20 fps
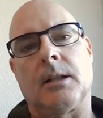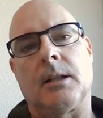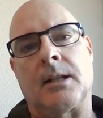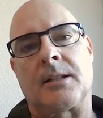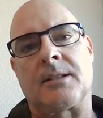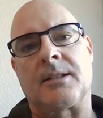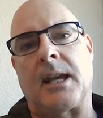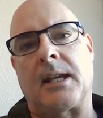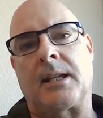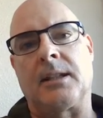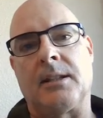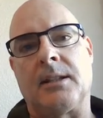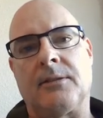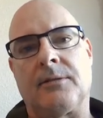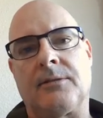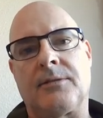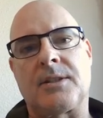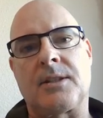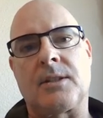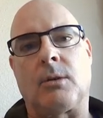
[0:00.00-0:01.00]

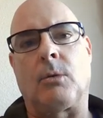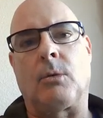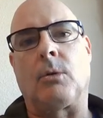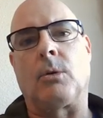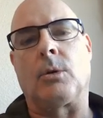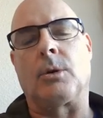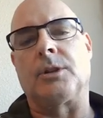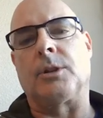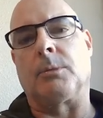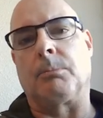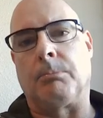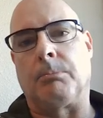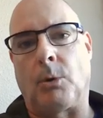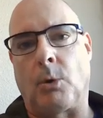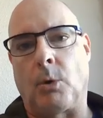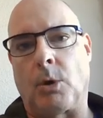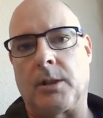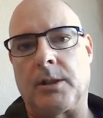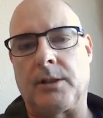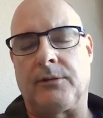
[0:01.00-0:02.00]
executives or your
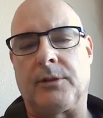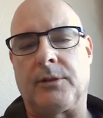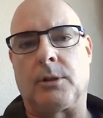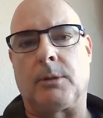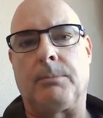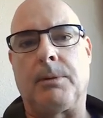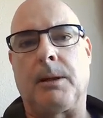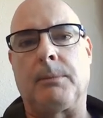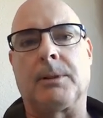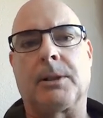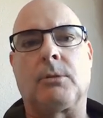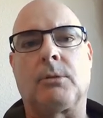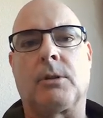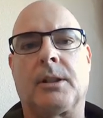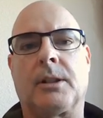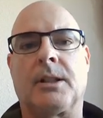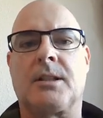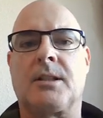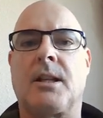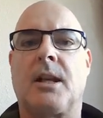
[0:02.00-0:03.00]
board, if you're a public
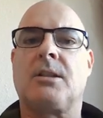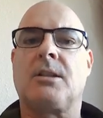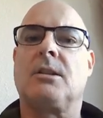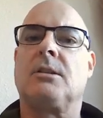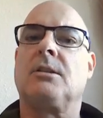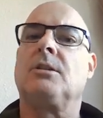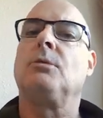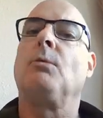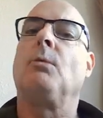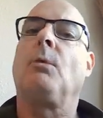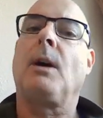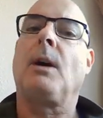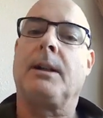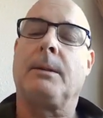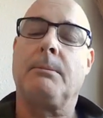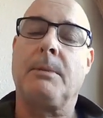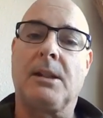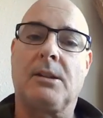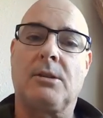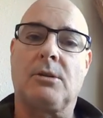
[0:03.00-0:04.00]
organization, you want
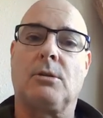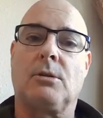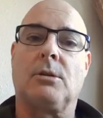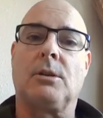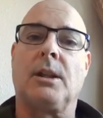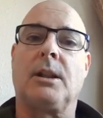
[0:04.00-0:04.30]
to make sure